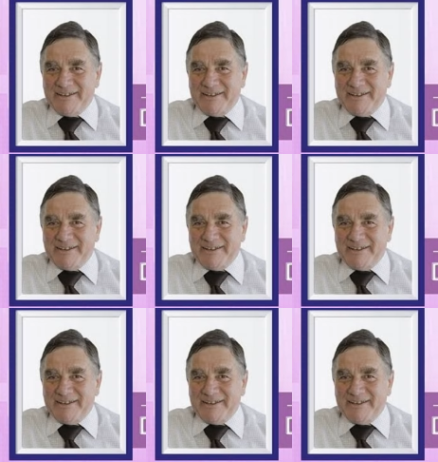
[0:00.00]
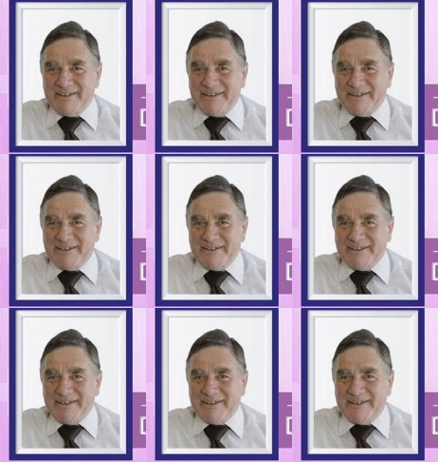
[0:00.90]

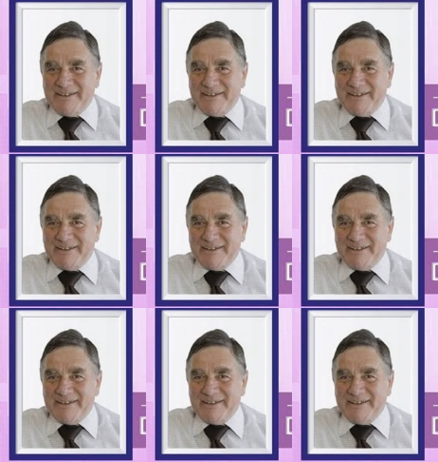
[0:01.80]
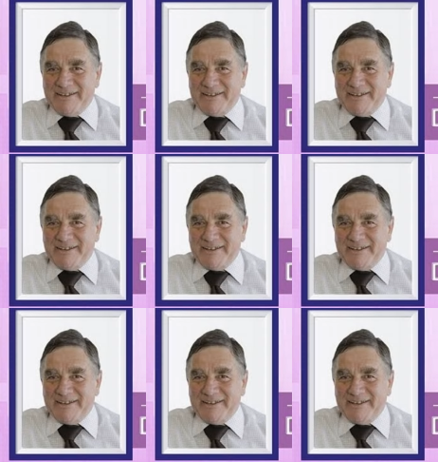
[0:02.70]

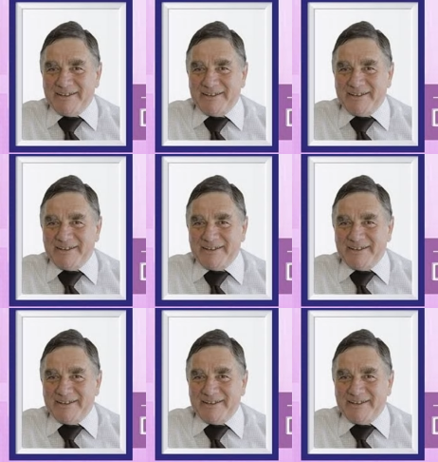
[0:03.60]
[no speech]